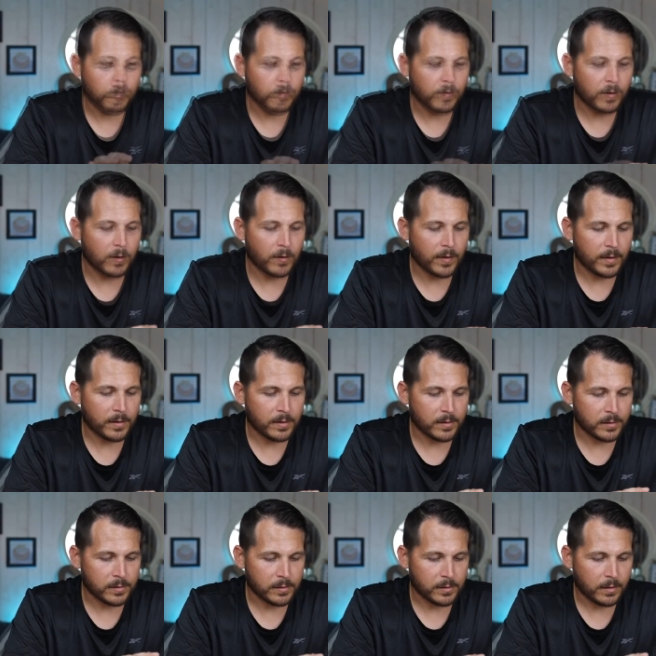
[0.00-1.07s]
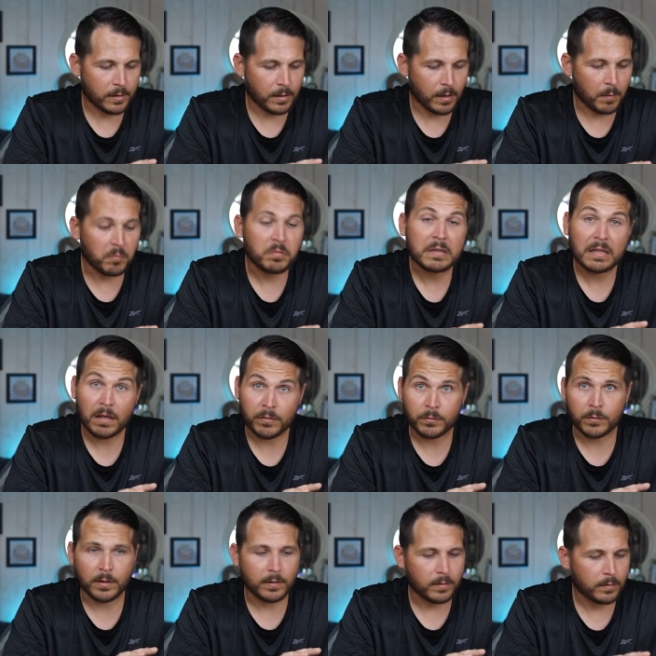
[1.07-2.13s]
There is a
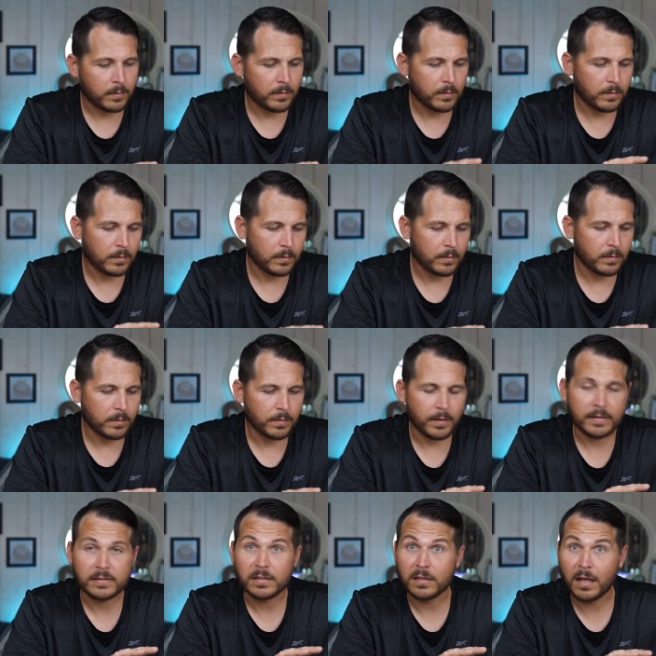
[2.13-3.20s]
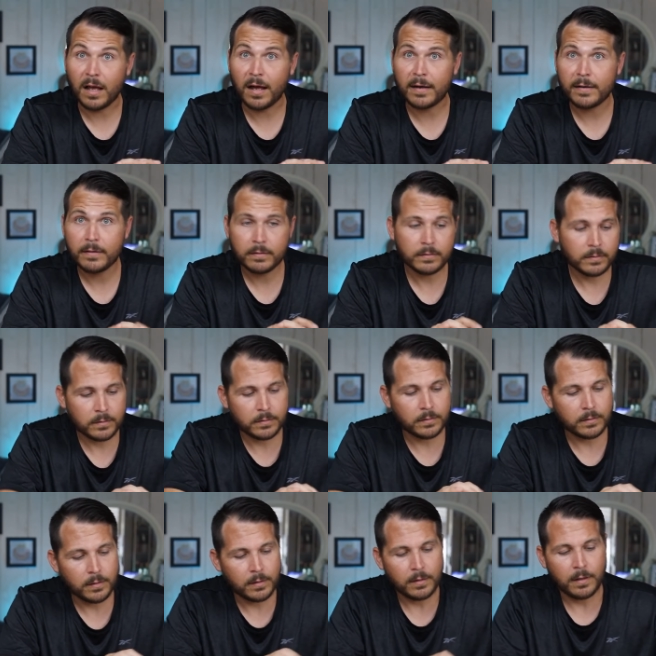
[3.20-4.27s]
plethora at the lot
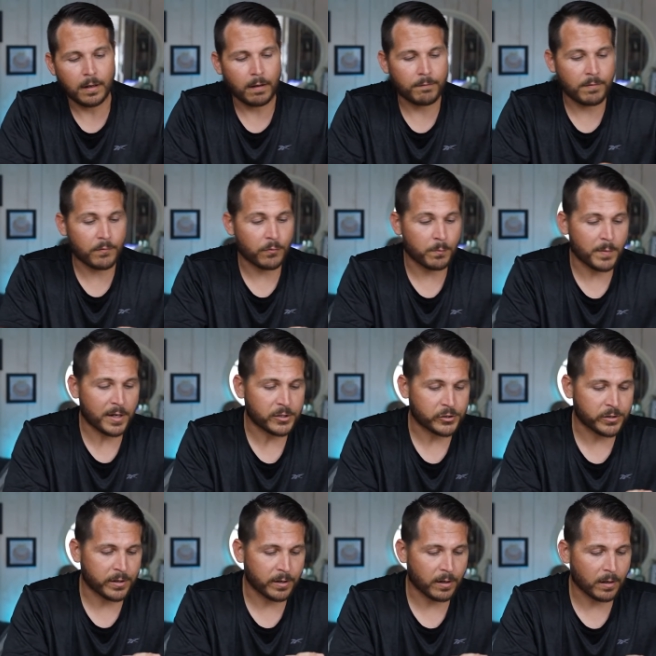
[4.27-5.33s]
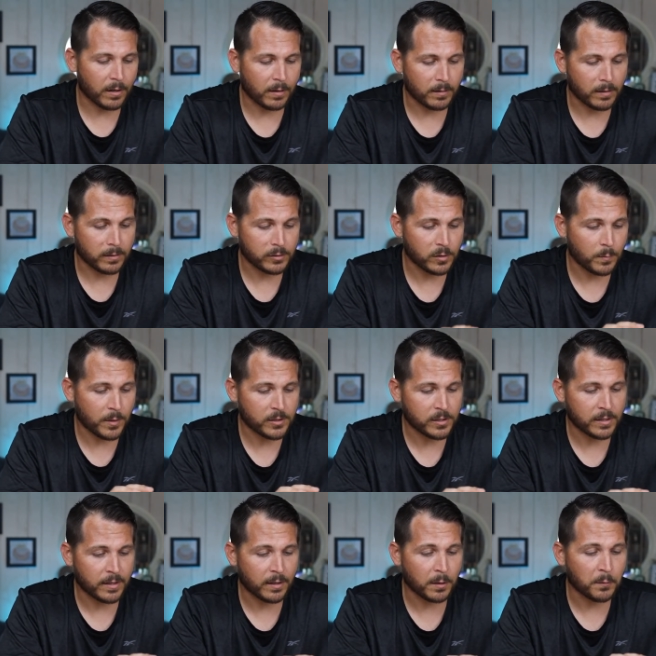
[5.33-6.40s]
of information here, so much to get